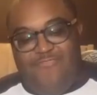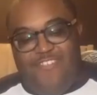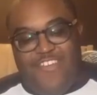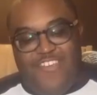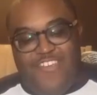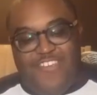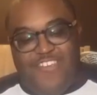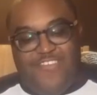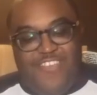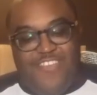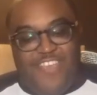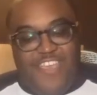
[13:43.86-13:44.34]

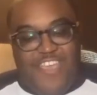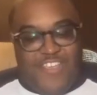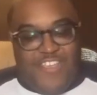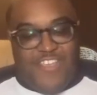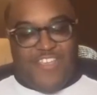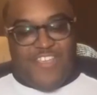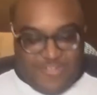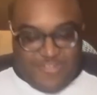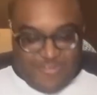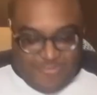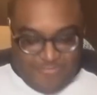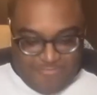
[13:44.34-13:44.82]
was
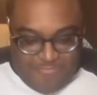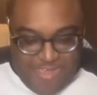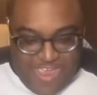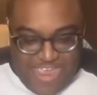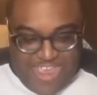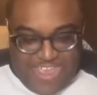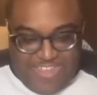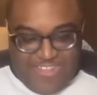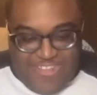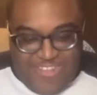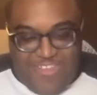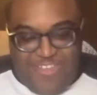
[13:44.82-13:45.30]
Sir
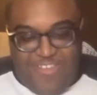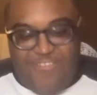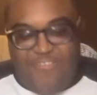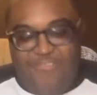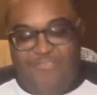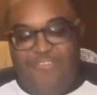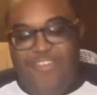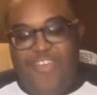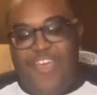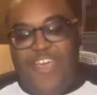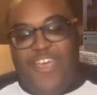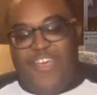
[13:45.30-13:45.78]

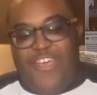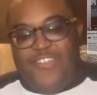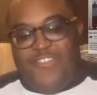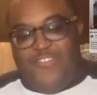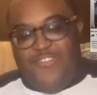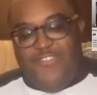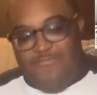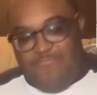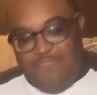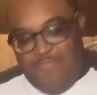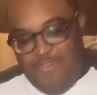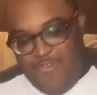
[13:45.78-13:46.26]
Pelo,
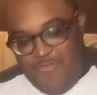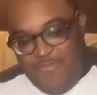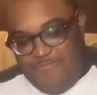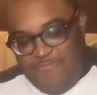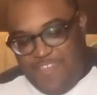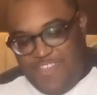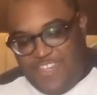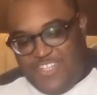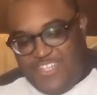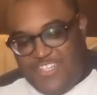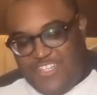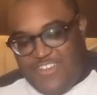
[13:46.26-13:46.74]
The
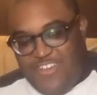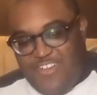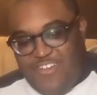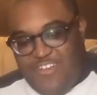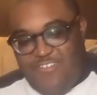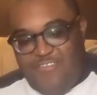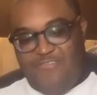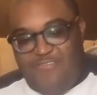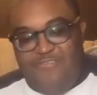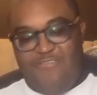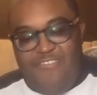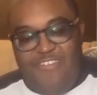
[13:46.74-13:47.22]
Poopie
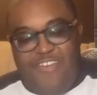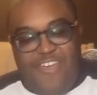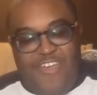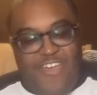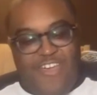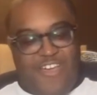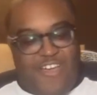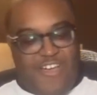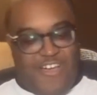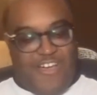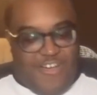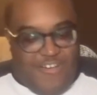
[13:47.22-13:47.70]
Show,
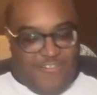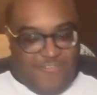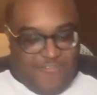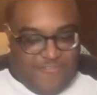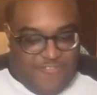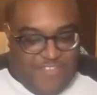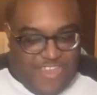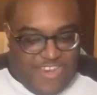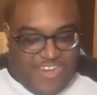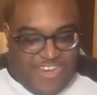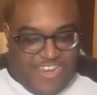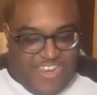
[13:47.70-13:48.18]

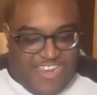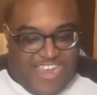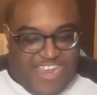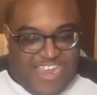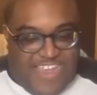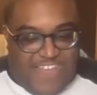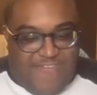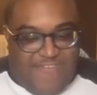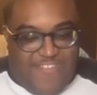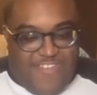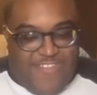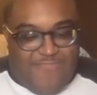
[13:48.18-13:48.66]
Offending
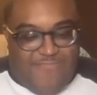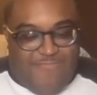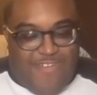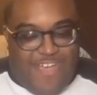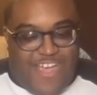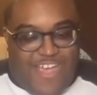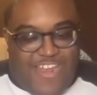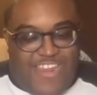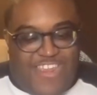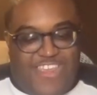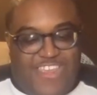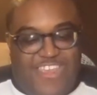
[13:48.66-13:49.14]

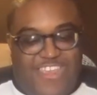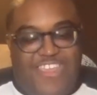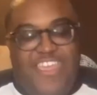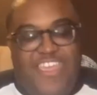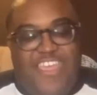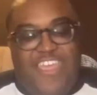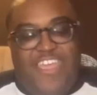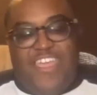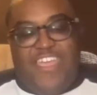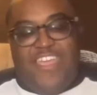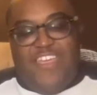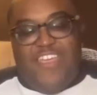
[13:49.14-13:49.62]
Everybody,
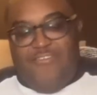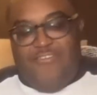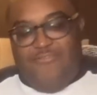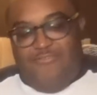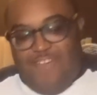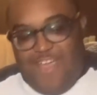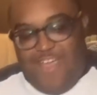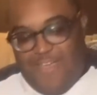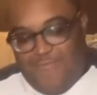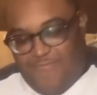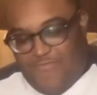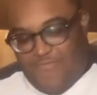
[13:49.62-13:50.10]

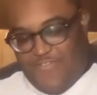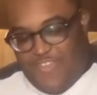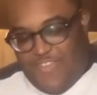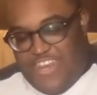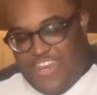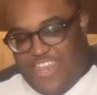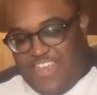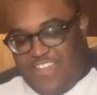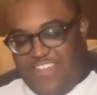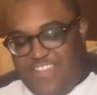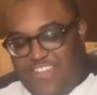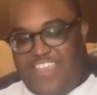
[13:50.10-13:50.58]

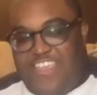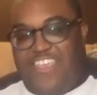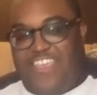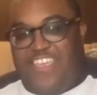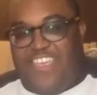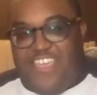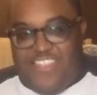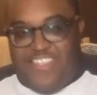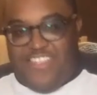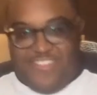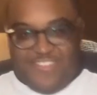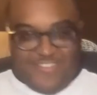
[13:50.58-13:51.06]
Crabfinated,
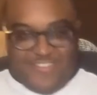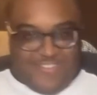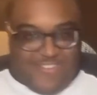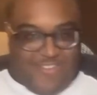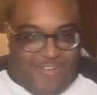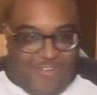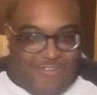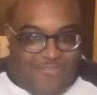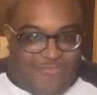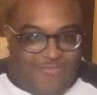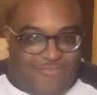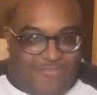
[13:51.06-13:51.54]
and
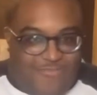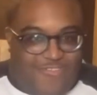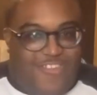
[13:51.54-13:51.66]
Salt.